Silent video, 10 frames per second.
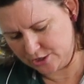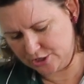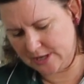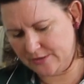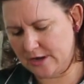
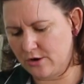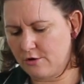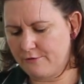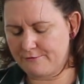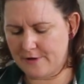get that
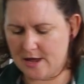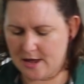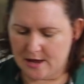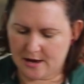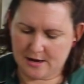off,
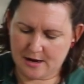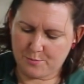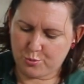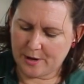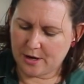and
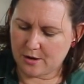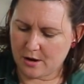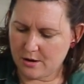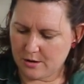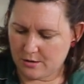up we
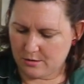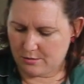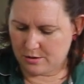go.